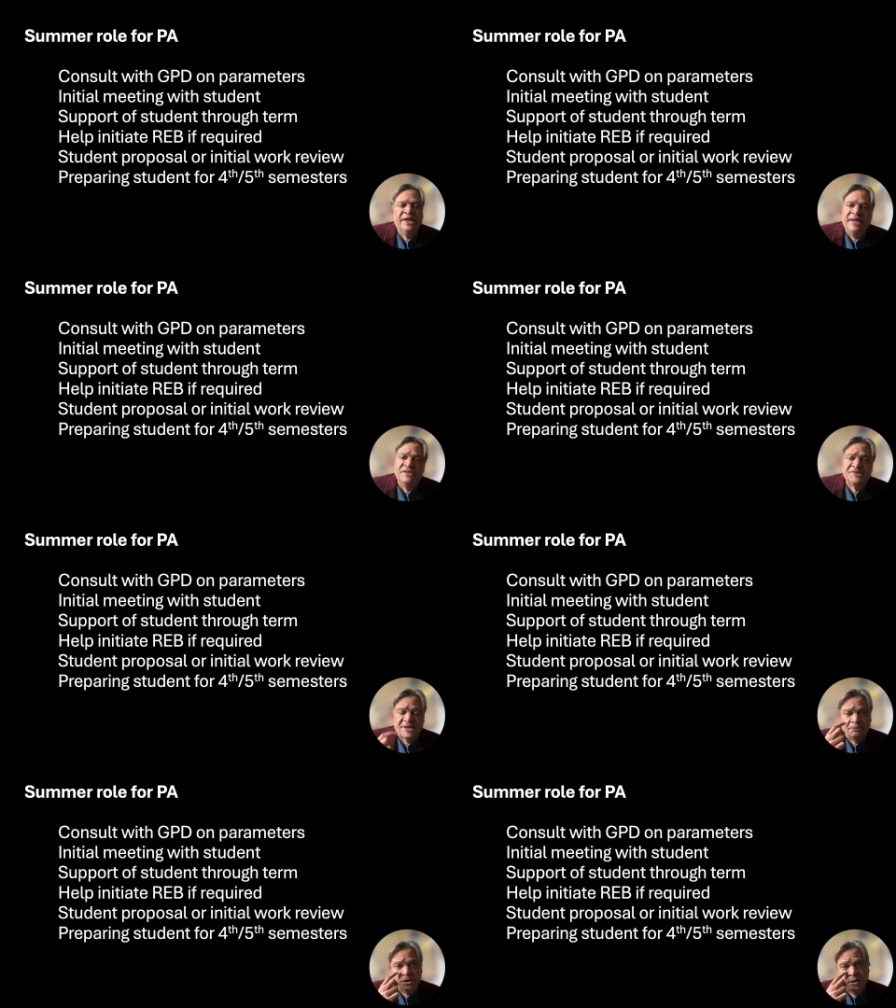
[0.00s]
In the
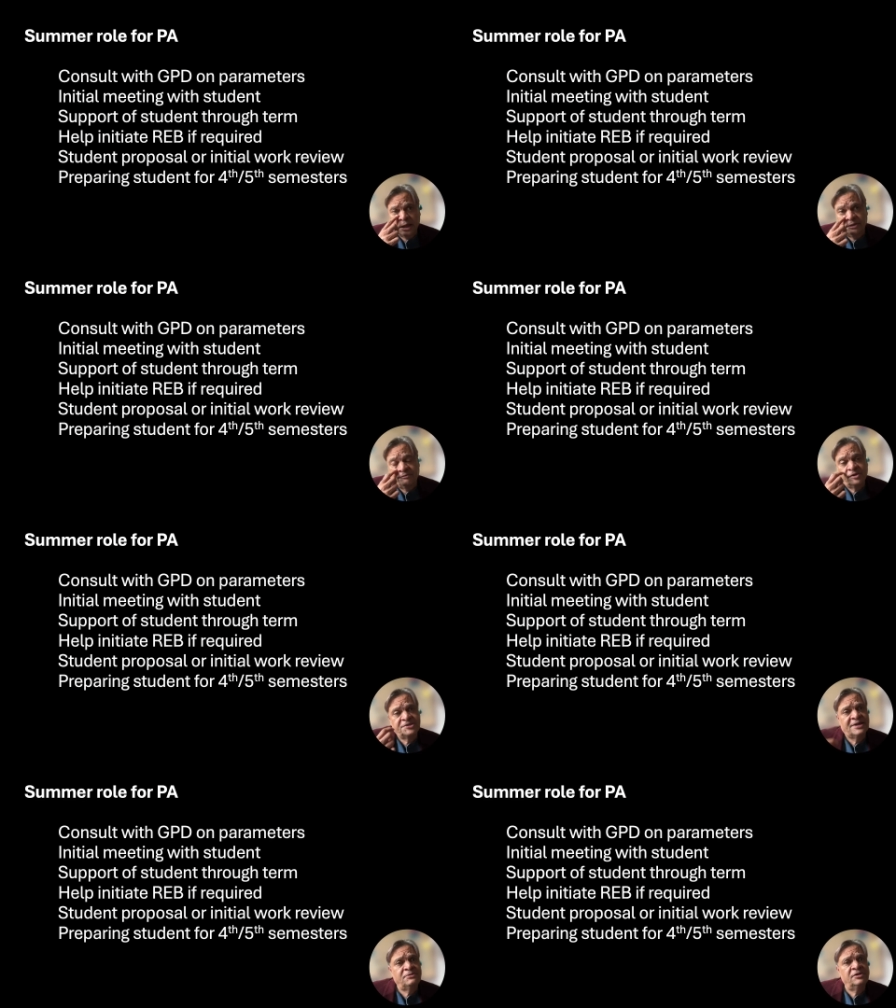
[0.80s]
summer, the first
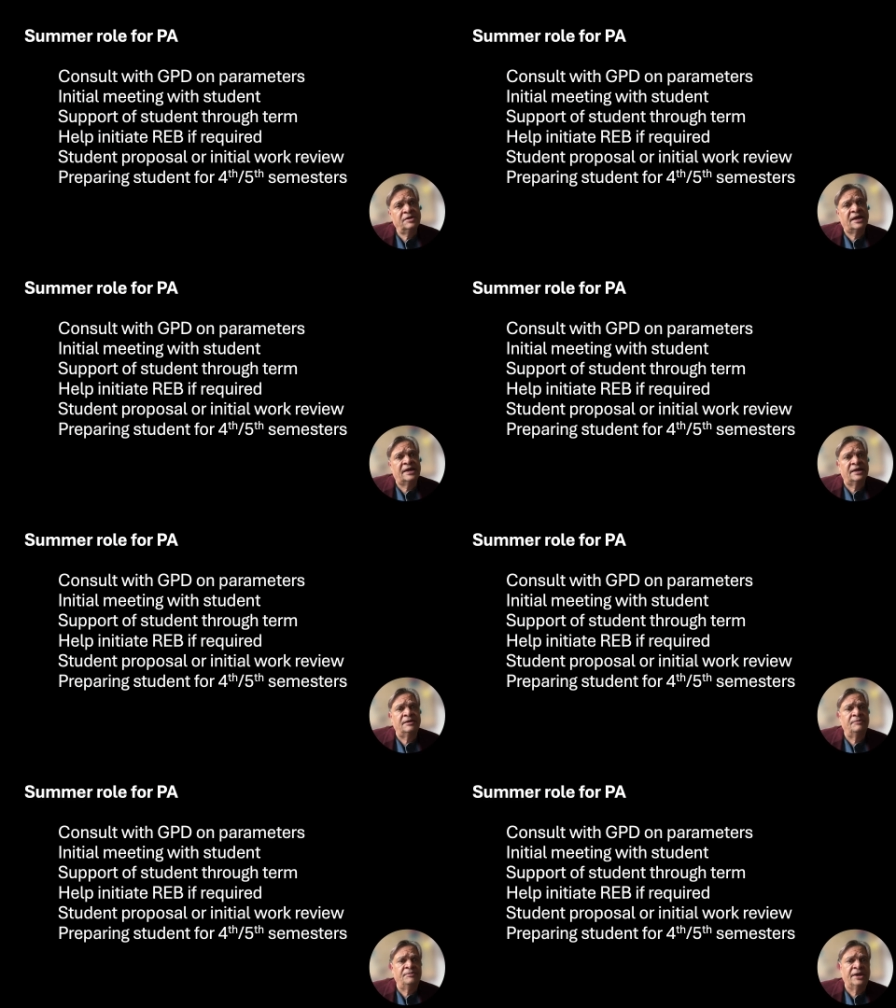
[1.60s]
summer,
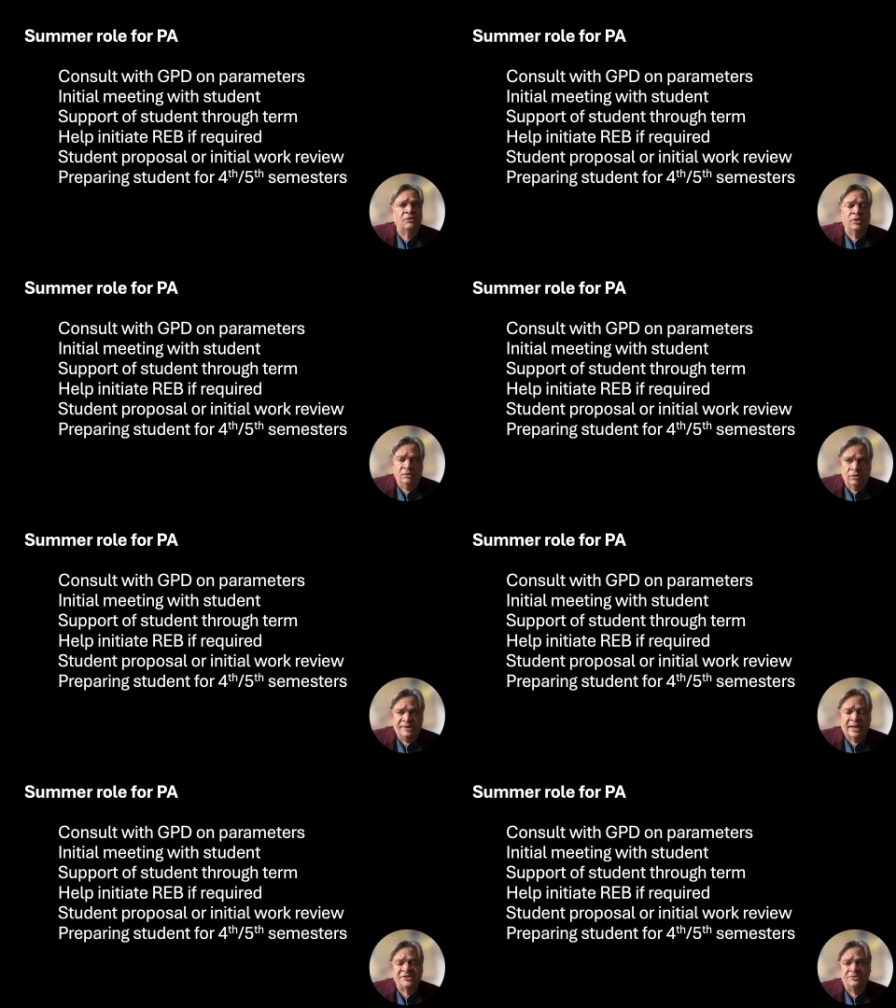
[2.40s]

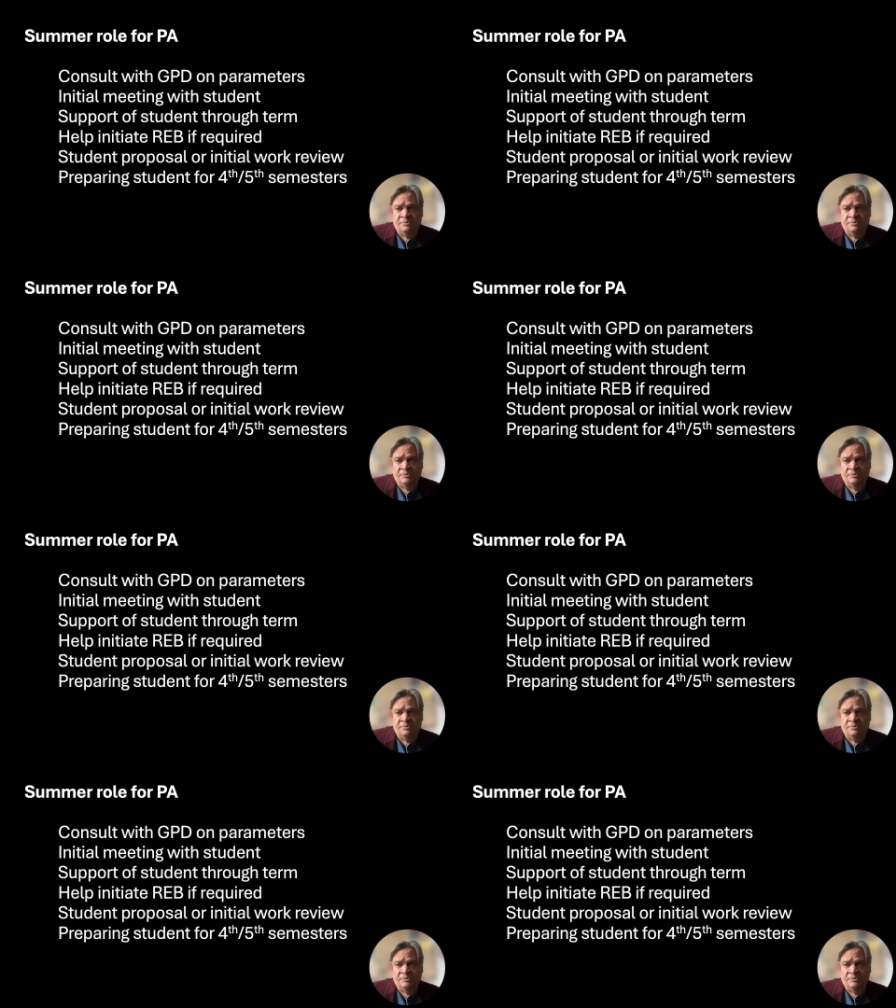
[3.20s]
as you're